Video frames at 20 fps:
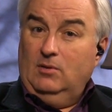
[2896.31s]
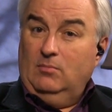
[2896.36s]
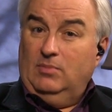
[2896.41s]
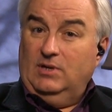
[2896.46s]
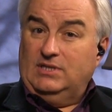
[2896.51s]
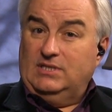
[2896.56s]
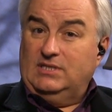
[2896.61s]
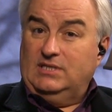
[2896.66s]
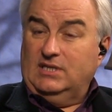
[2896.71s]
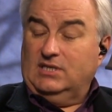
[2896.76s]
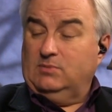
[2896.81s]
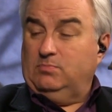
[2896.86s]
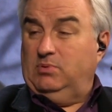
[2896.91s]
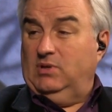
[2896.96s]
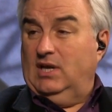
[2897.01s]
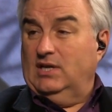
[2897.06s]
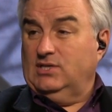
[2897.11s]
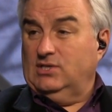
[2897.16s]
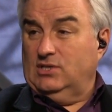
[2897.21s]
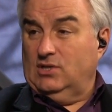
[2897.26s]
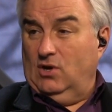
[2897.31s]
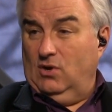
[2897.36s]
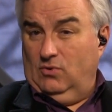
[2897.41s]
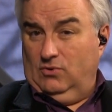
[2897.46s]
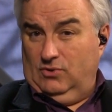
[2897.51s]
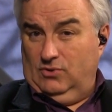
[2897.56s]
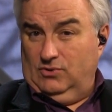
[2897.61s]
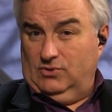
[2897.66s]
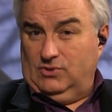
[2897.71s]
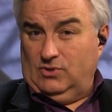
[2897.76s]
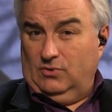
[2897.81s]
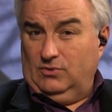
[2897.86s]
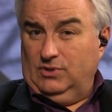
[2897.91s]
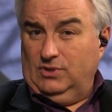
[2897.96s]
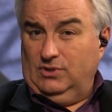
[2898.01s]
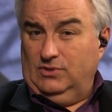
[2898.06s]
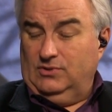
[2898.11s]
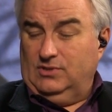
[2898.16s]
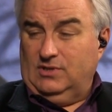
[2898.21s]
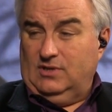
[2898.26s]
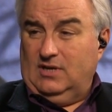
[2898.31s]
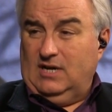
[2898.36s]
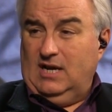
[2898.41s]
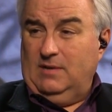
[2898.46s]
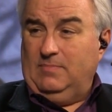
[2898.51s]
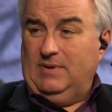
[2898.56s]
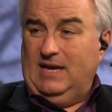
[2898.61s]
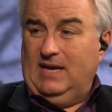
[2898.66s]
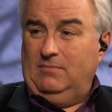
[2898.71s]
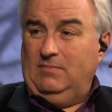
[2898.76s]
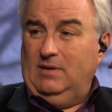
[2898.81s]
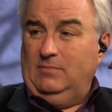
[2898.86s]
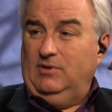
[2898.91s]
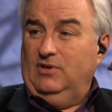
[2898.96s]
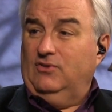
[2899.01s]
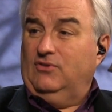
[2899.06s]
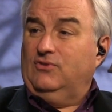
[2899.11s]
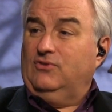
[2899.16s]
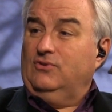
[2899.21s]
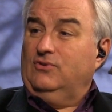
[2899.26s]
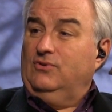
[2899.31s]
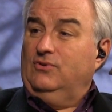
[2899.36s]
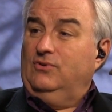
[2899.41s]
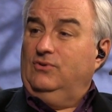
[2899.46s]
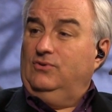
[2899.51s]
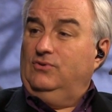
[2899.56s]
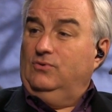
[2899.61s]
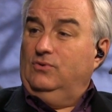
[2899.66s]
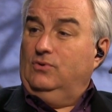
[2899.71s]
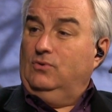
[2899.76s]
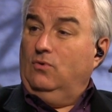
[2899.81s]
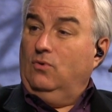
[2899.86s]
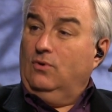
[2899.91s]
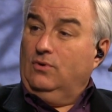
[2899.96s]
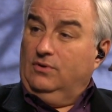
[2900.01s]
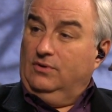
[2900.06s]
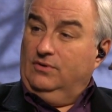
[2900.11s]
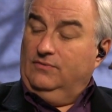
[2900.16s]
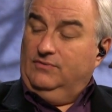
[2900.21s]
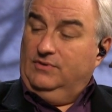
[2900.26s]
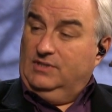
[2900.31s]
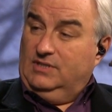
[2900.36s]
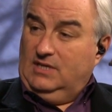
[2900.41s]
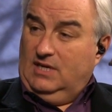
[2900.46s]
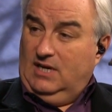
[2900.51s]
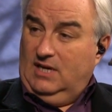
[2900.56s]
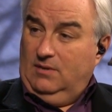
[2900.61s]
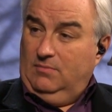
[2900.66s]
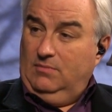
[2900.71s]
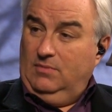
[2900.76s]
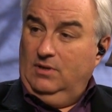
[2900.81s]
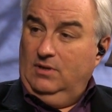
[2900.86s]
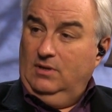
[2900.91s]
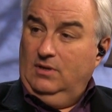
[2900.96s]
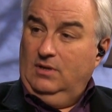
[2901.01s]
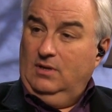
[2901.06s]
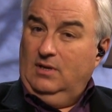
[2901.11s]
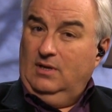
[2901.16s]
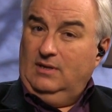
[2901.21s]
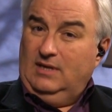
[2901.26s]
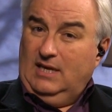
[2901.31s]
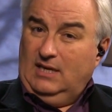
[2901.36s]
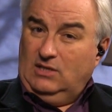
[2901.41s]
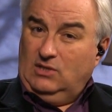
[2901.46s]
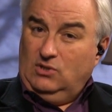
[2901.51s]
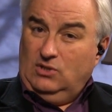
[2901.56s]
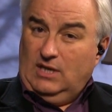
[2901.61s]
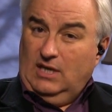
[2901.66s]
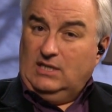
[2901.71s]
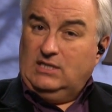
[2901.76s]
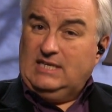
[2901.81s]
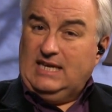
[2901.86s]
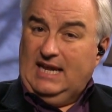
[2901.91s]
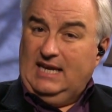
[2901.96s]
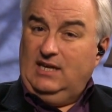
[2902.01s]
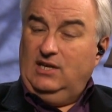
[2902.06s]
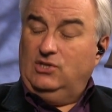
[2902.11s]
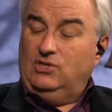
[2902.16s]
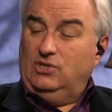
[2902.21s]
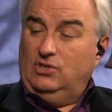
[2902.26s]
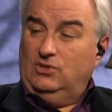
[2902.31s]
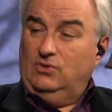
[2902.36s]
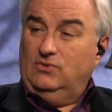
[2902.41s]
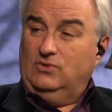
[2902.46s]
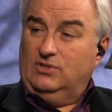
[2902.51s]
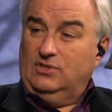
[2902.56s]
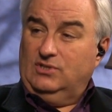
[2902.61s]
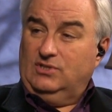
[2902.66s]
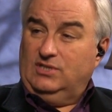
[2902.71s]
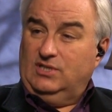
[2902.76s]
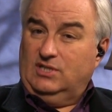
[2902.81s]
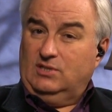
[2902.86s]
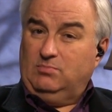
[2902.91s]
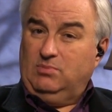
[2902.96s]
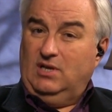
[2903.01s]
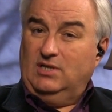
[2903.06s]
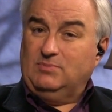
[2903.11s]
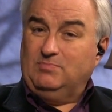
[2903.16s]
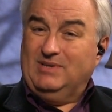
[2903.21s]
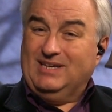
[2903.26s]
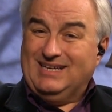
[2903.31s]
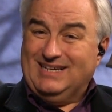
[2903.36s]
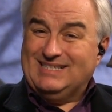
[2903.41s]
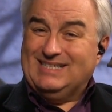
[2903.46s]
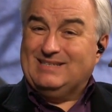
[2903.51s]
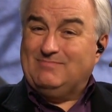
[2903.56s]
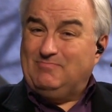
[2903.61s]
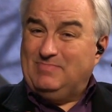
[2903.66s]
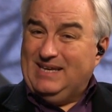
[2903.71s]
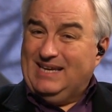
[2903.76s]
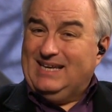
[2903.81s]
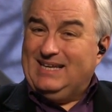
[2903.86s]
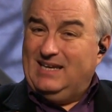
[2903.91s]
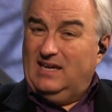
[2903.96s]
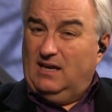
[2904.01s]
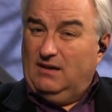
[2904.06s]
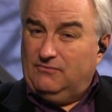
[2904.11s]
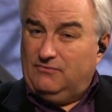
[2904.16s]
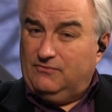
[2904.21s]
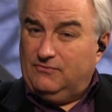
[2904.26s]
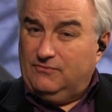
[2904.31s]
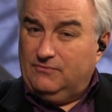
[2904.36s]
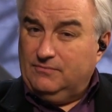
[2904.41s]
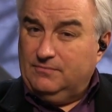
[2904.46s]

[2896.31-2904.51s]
but six plus owners only use their iPad maybe a third to a quarter of the time they they tended to use their six plus because it's big enough.